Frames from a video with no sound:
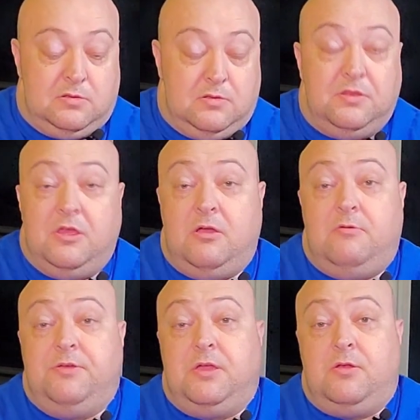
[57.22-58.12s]
Now
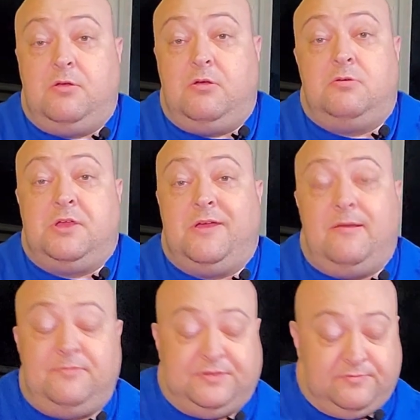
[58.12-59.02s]
we got all
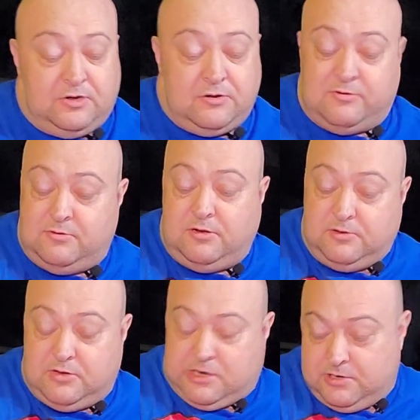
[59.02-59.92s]
cobs of our
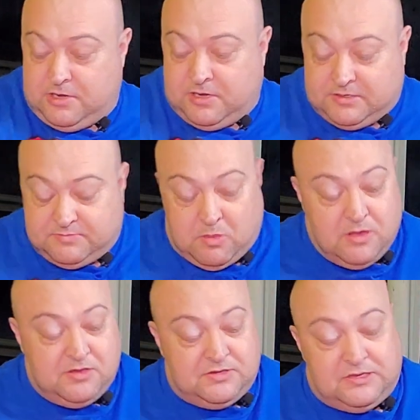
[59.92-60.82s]
corn
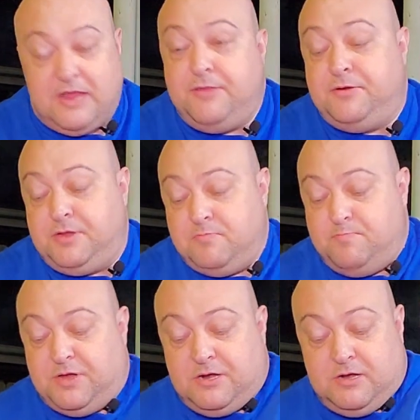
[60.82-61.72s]
slathered in
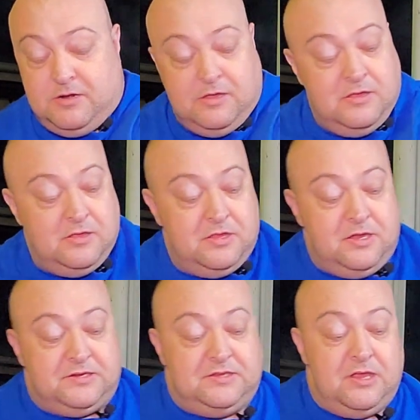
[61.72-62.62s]
butter.
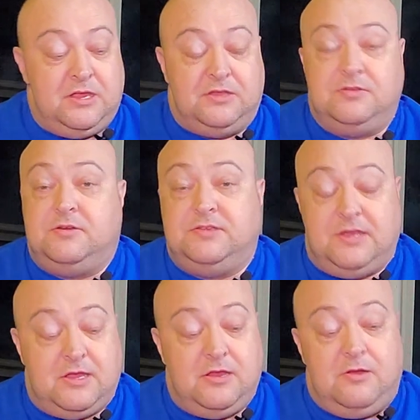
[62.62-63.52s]
Next thing is our
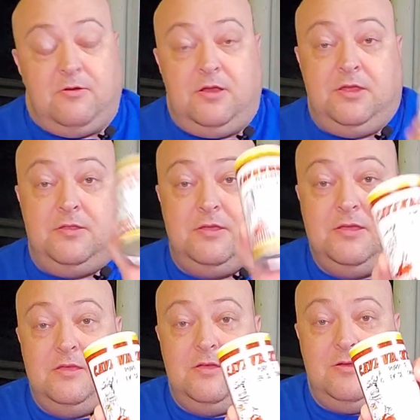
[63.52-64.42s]
second ingredient,
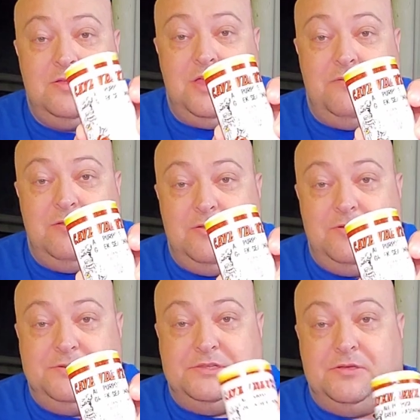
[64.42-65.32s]
our
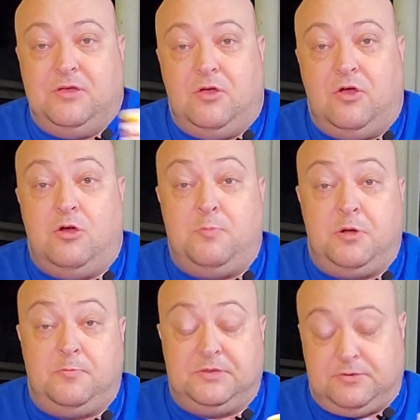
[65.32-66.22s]
Cavender's
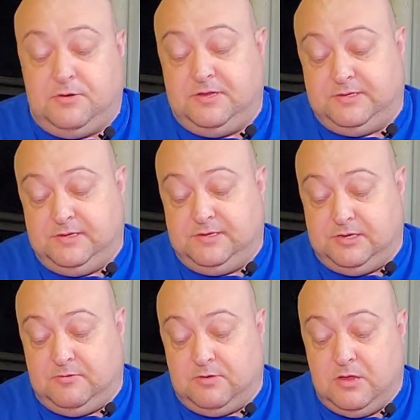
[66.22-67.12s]
all-purpose Greek
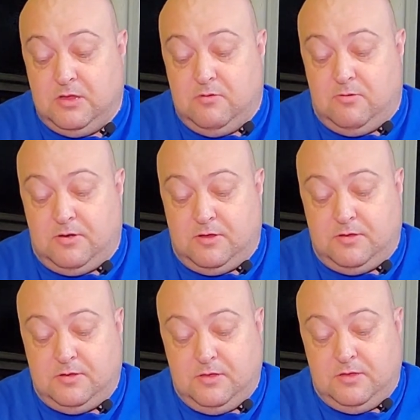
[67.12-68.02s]
seasoning. We're gonna
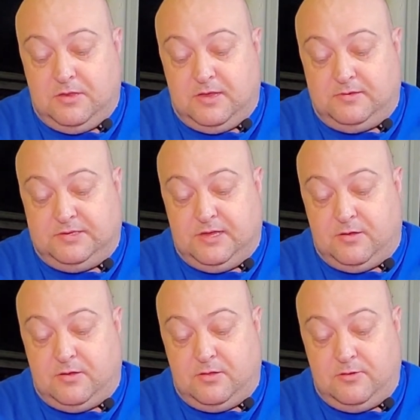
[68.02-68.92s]
douse that
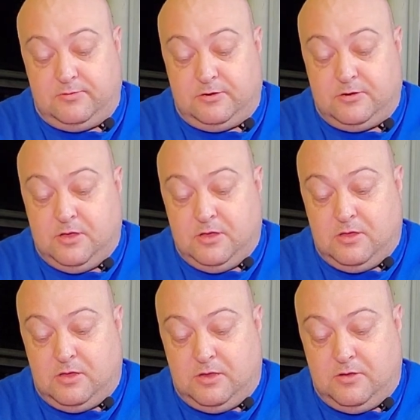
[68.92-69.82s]
all over
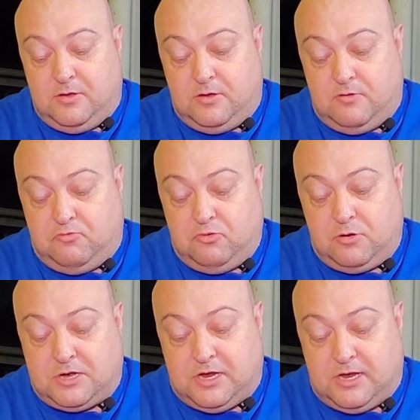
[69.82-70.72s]
on all
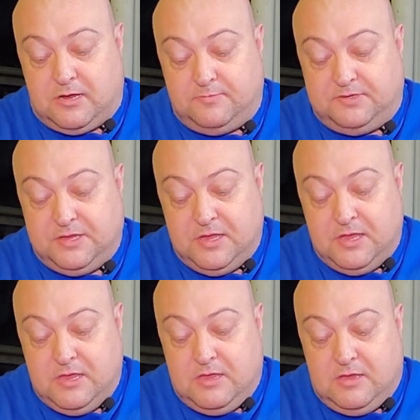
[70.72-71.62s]
4 cobs.
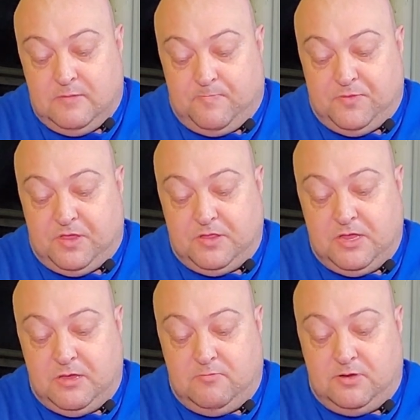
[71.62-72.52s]
And
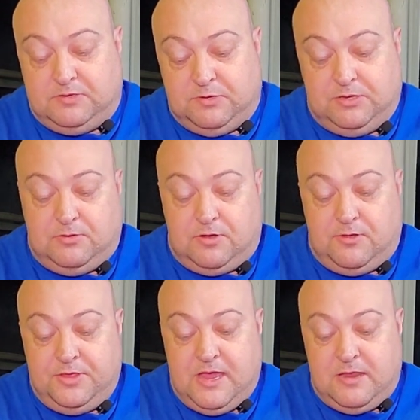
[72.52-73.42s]
then once we do
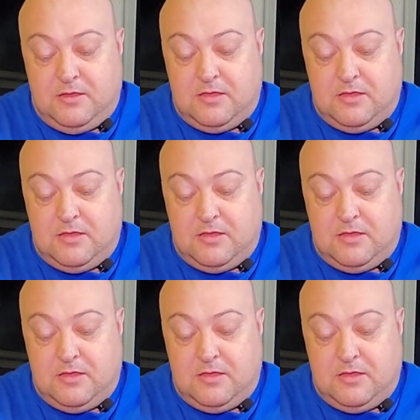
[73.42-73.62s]
all that,